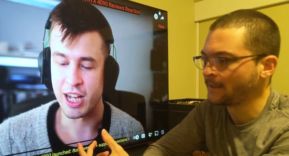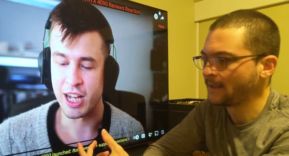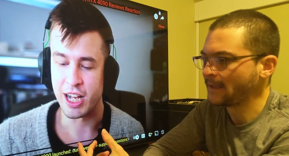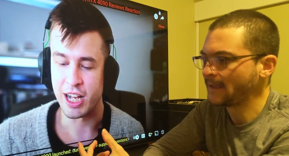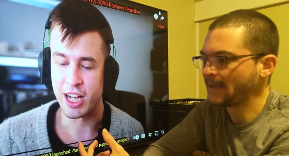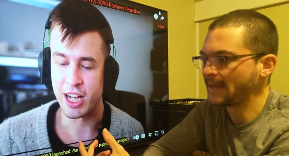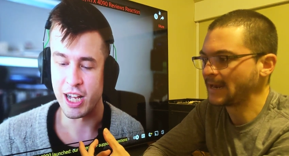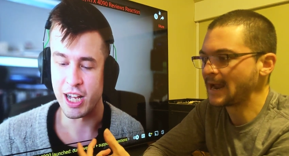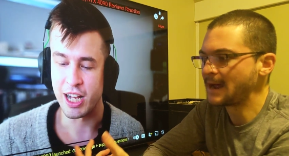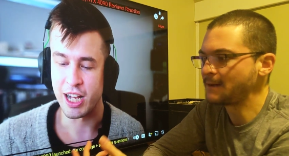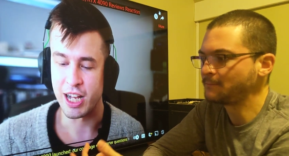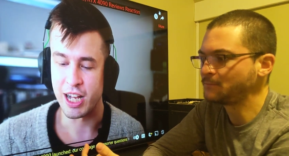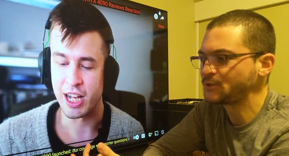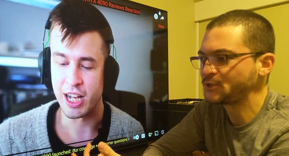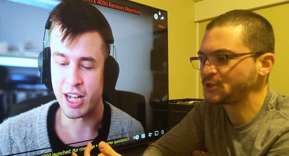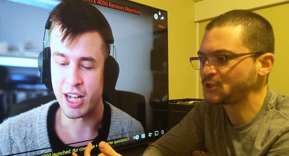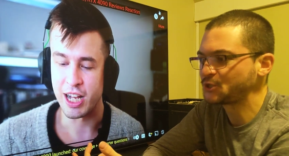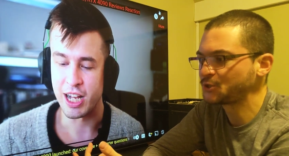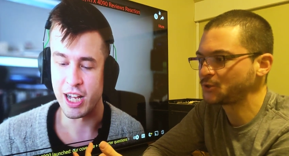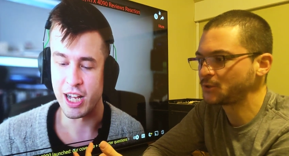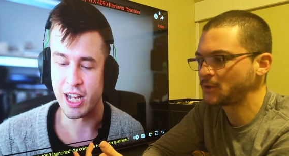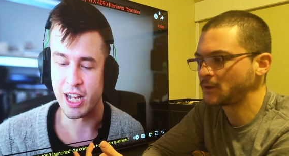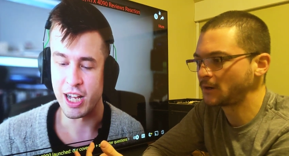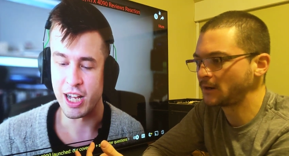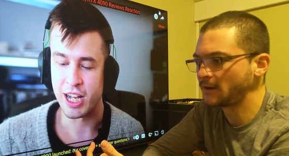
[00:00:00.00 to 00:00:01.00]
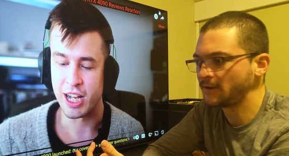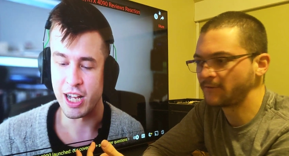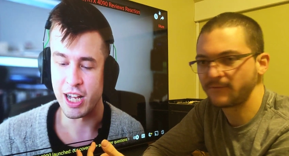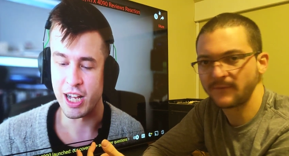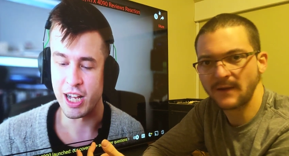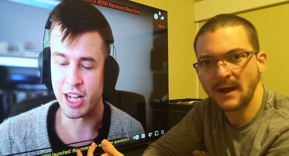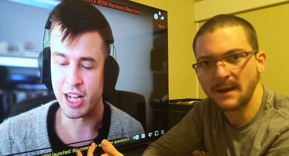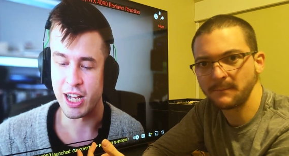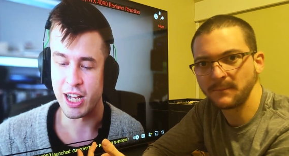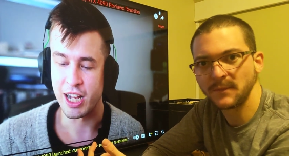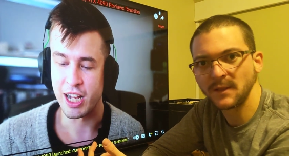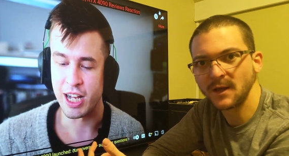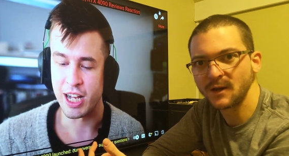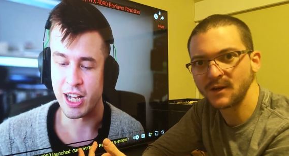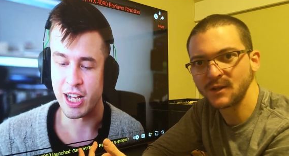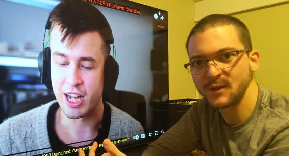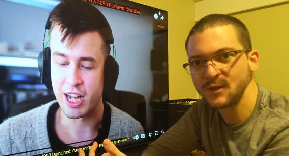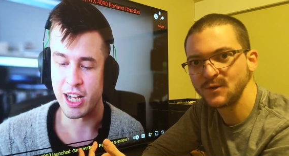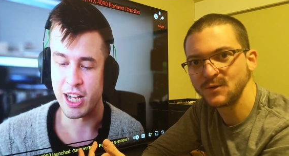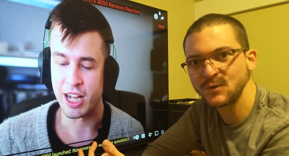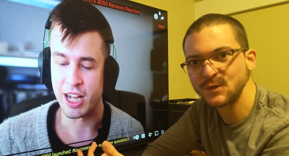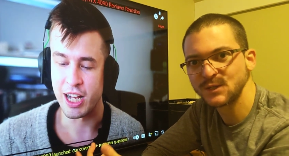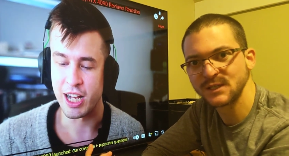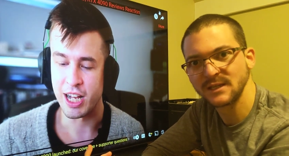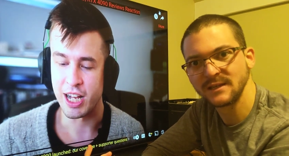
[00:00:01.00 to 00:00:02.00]
Speaker 1: And I'm sure if I'm not
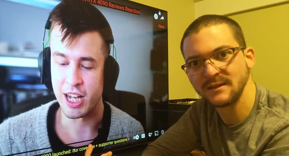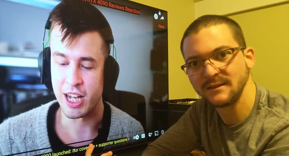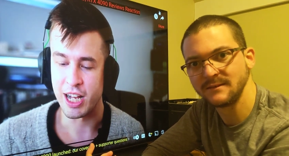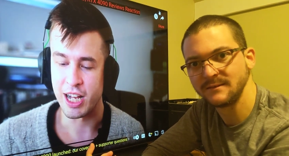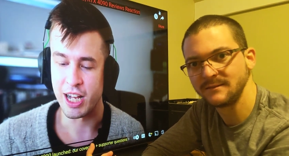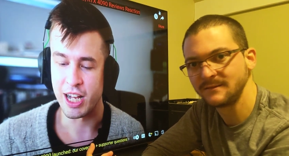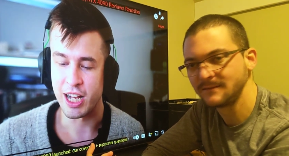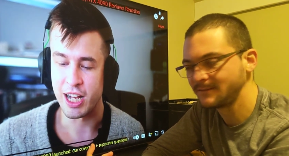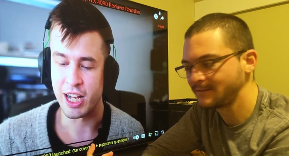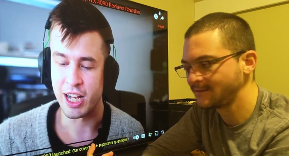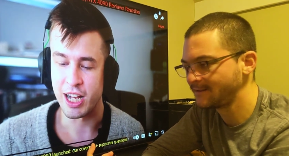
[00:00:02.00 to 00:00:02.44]
using